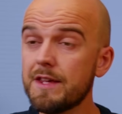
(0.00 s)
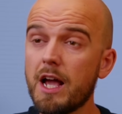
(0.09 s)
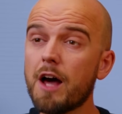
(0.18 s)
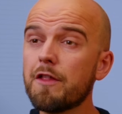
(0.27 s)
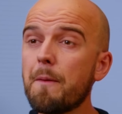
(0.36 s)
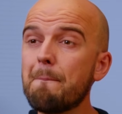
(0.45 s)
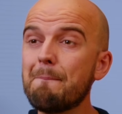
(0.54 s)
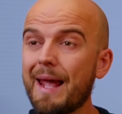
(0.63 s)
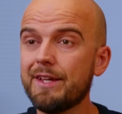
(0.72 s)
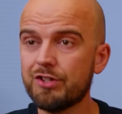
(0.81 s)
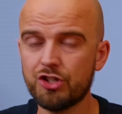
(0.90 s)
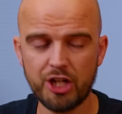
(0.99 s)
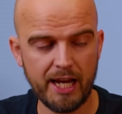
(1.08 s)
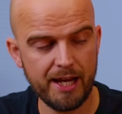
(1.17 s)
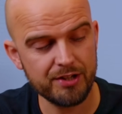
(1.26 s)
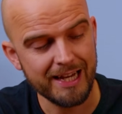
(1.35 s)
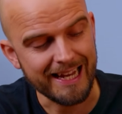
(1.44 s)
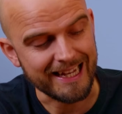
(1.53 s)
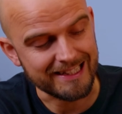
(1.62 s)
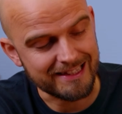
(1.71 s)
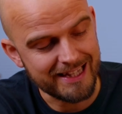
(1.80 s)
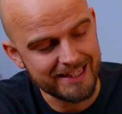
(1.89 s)
The other major change
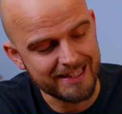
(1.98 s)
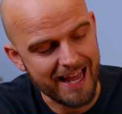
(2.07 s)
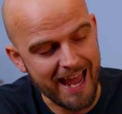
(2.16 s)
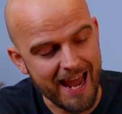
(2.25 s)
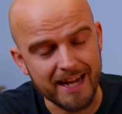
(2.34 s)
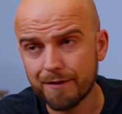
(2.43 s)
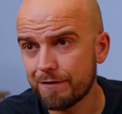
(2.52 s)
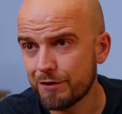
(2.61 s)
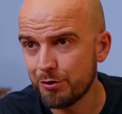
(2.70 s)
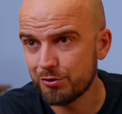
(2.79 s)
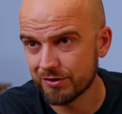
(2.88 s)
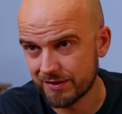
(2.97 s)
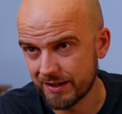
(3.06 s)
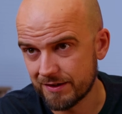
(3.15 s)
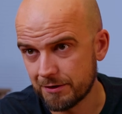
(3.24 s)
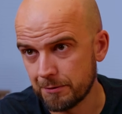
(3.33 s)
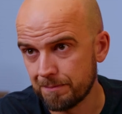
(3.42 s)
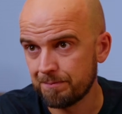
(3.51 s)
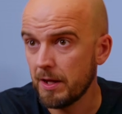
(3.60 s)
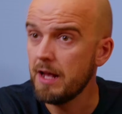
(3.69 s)
is this air diffusion system.